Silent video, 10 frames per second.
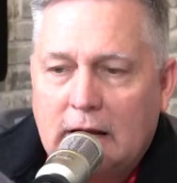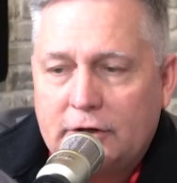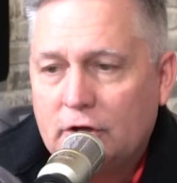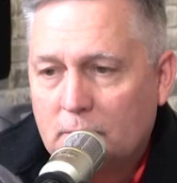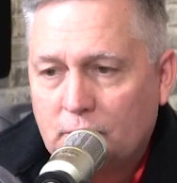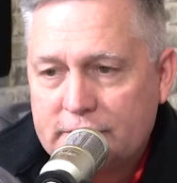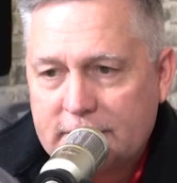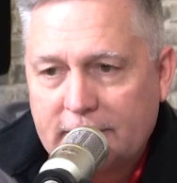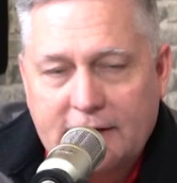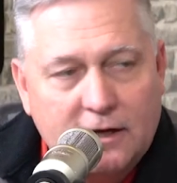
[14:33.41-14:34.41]
And you can
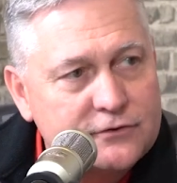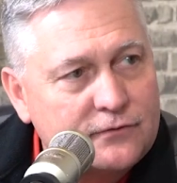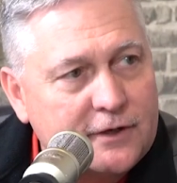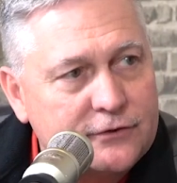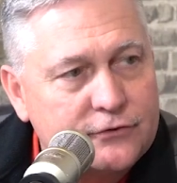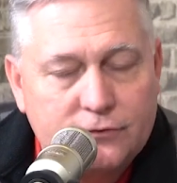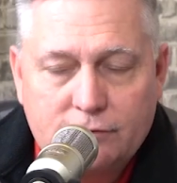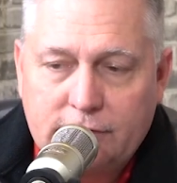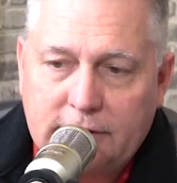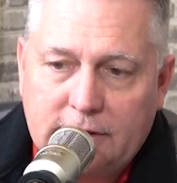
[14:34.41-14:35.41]
present that straight
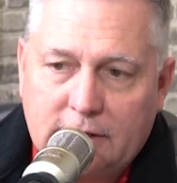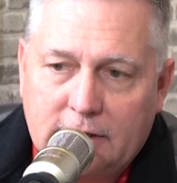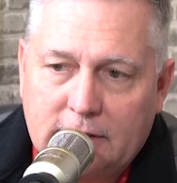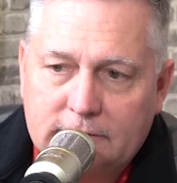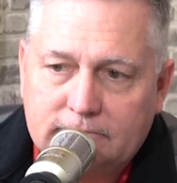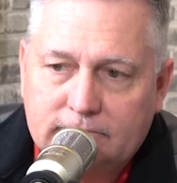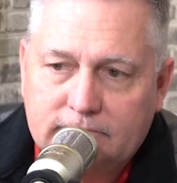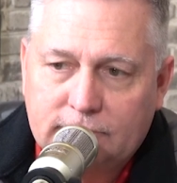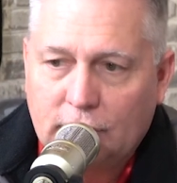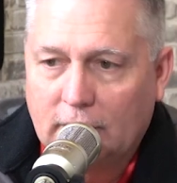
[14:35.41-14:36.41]
to the
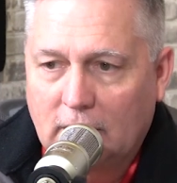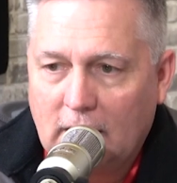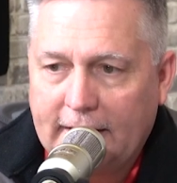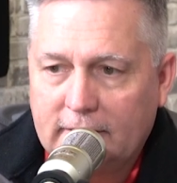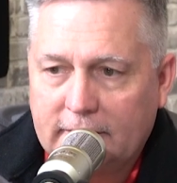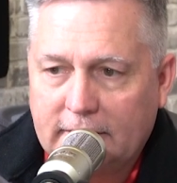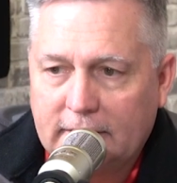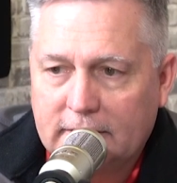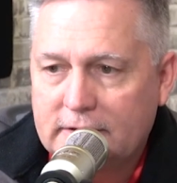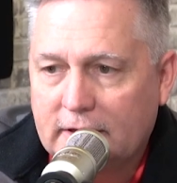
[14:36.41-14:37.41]
client
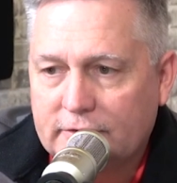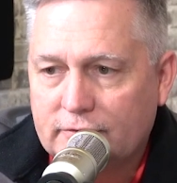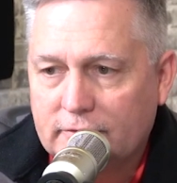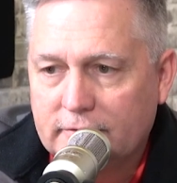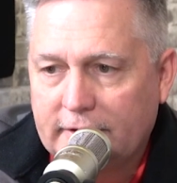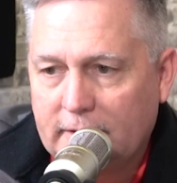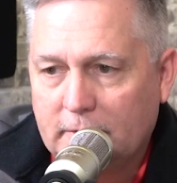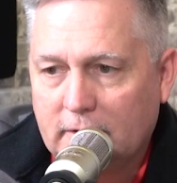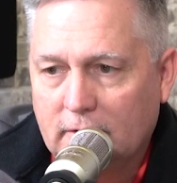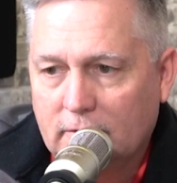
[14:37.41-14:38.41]
in a text or
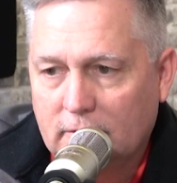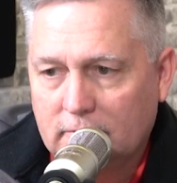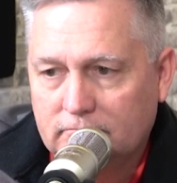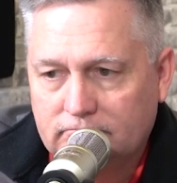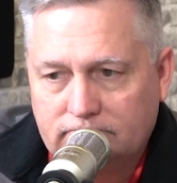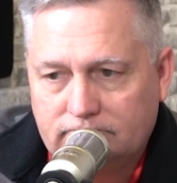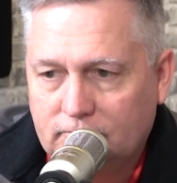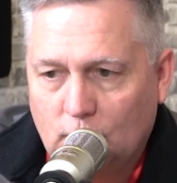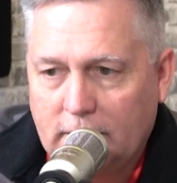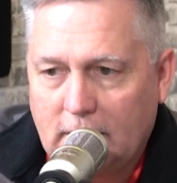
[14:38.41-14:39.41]
email or
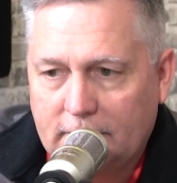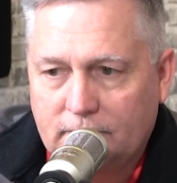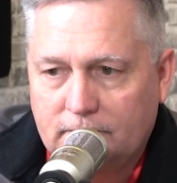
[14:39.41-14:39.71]
whatnot.